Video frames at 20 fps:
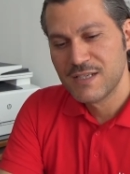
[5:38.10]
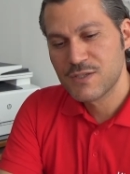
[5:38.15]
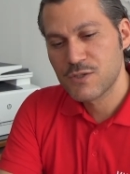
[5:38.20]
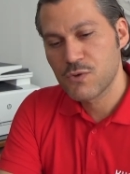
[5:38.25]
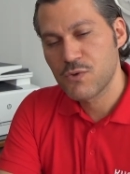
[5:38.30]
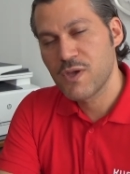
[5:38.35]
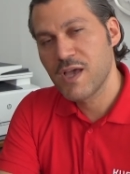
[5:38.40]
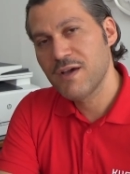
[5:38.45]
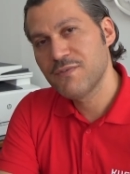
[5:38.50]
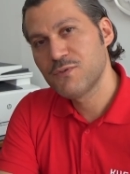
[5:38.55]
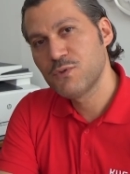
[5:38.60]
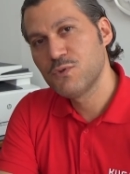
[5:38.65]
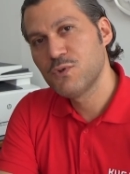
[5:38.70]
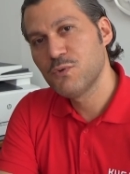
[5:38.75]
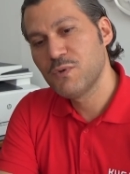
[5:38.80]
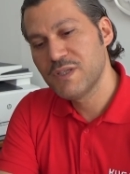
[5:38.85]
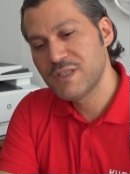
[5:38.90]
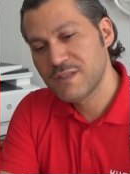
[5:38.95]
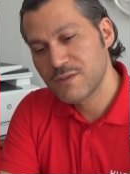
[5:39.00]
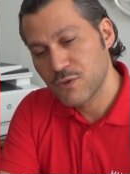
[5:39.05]
So you have to
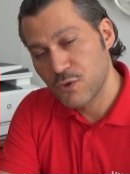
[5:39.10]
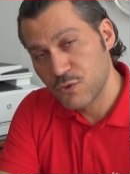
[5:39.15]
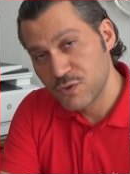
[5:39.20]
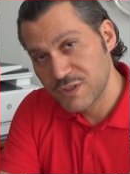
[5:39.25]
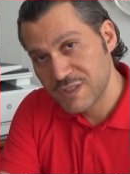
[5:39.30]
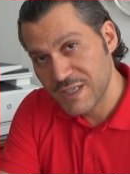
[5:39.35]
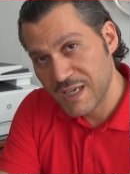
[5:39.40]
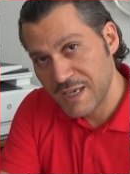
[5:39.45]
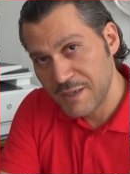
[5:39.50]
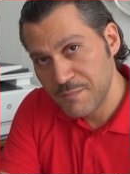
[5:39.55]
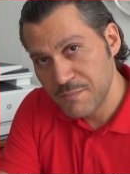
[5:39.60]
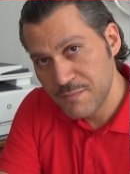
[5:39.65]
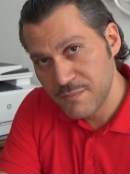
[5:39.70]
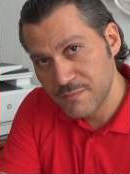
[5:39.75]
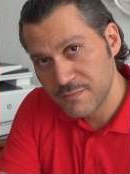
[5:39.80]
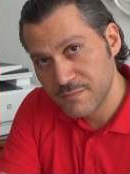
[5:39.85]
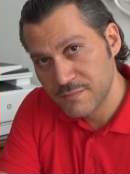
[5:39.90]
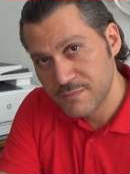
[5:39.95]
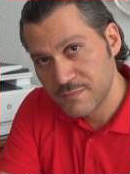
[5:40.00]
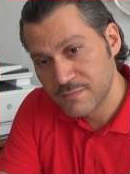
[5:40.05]
do it on time
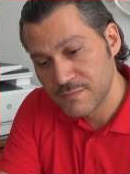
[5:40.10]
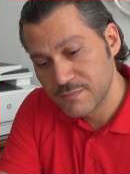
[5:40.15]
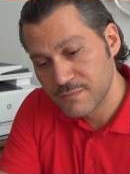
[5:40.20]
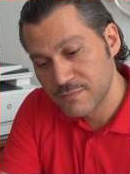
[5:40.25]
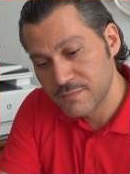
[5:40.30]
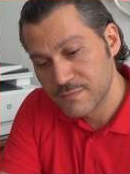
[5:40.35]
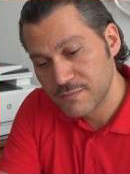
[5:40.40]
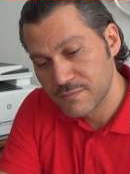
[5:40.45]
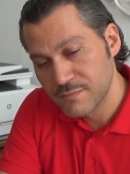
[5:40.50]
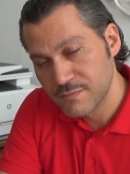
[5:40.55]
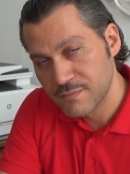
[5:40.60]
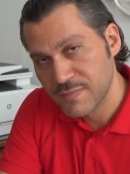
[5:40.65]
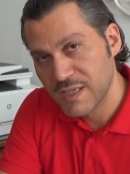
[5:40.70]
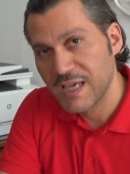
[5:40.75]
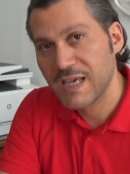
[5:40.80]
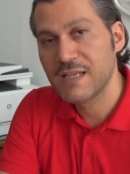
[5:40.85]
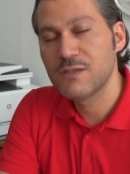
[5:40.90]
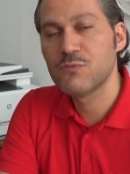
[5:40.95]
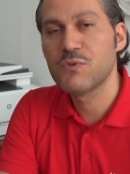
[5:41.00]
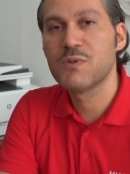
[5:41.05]

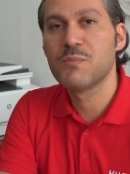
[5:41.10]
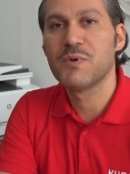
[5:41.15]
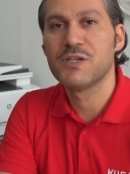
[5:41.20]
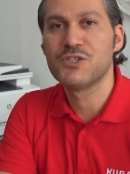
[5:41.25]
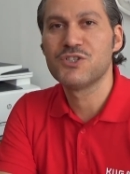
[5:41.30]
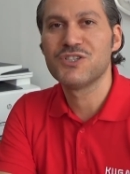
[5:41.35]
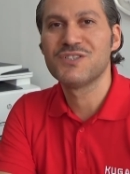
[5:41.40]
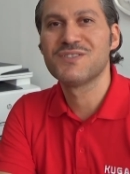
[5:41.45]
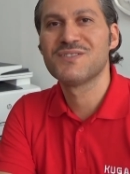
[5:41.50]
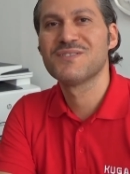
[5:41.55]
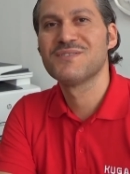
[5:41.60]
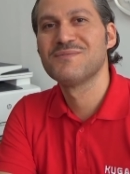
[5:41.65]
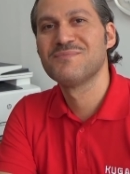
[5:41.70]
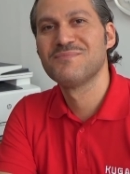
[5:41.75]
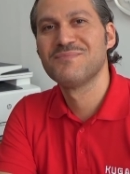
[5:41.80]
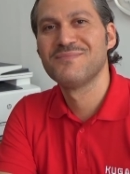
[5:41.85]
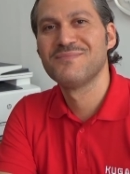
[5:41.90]
and with budget.